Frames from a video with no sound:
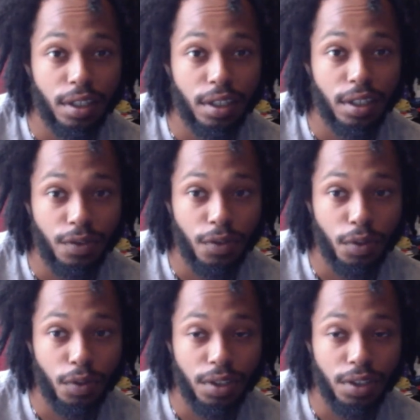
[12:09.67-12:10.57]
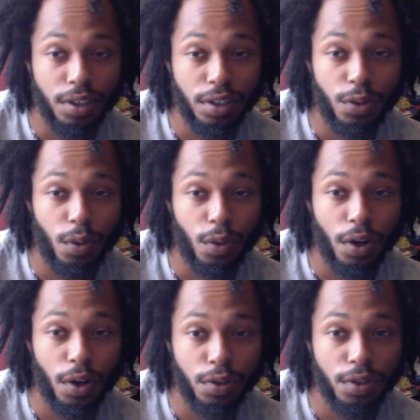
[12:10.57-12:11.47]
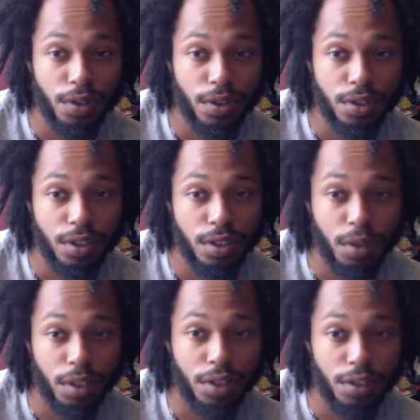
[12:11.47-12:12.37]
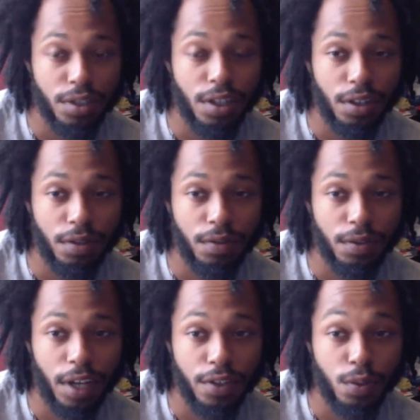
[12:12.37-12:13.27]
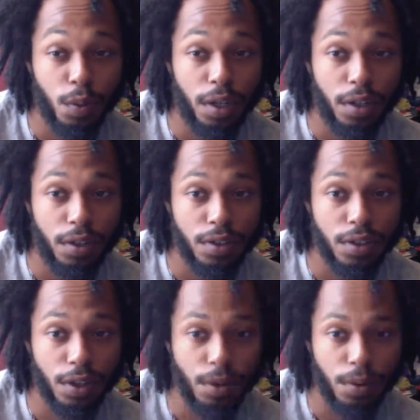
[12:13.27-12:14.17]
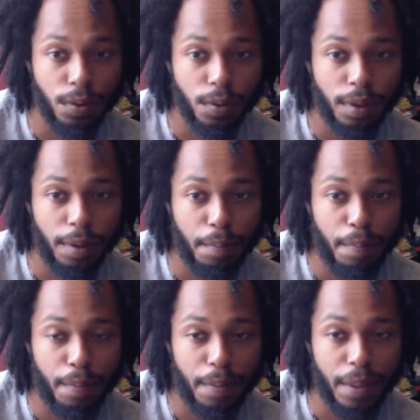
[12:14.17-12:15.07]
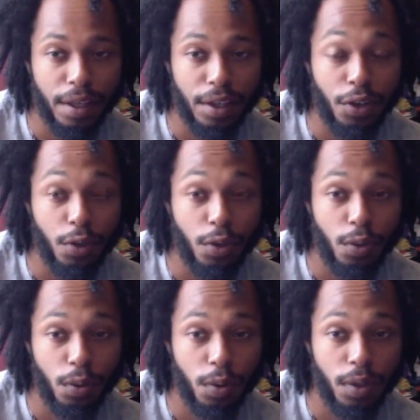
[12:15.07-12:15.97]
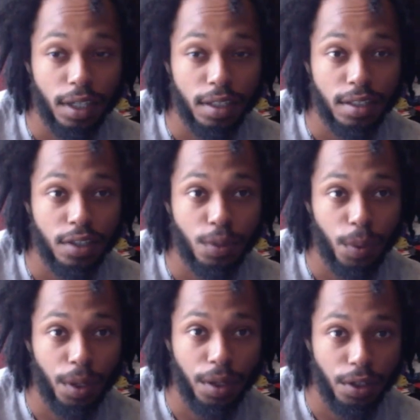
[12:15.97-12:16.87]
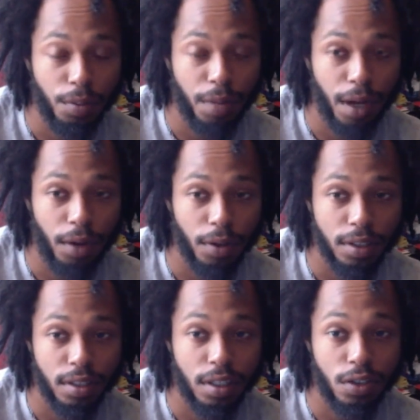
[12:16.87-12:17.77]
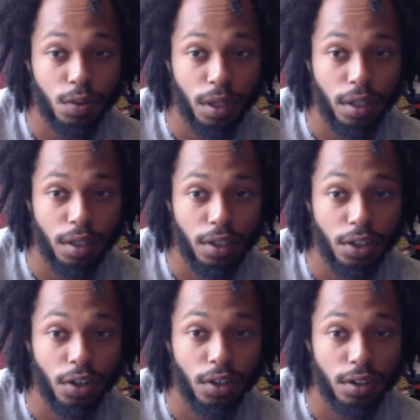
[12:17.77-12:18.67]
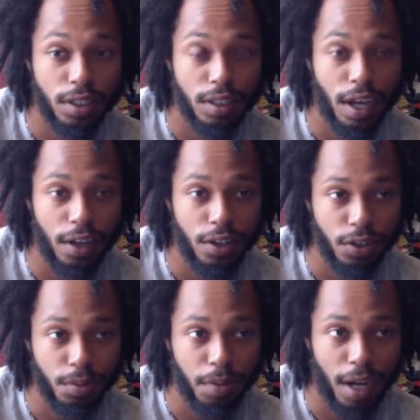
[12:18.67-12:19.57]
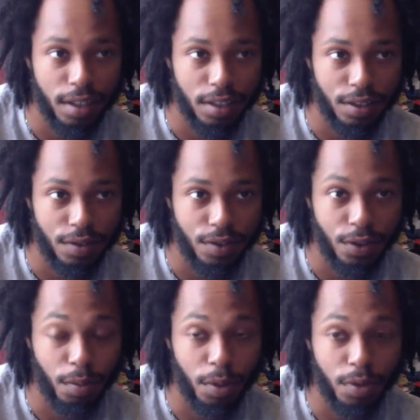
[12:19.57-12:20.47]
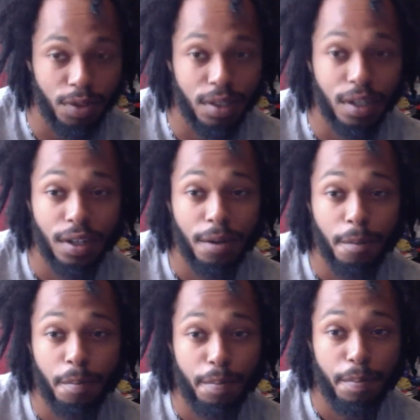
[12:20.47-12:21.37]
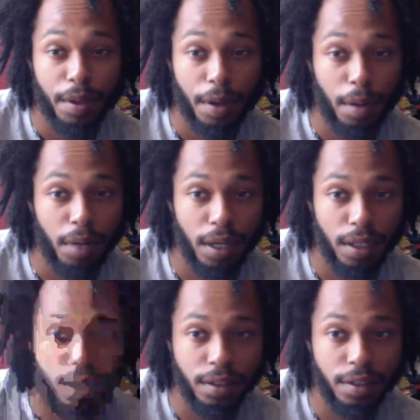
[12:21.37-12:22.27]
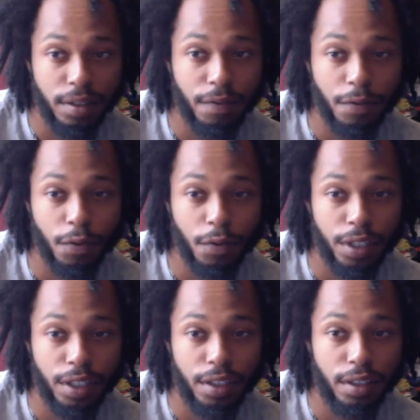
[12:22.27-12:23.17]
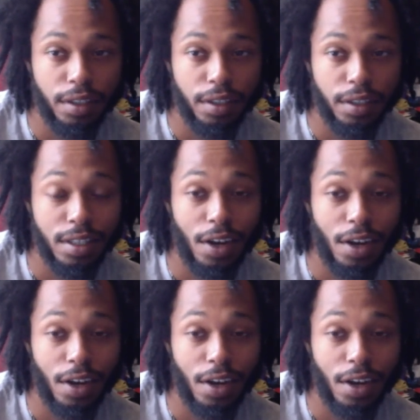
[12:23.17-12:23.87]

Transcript: you feel me you are a universe within yourself as well so you accentuating your power accentuating your desires your positives your most abundant free self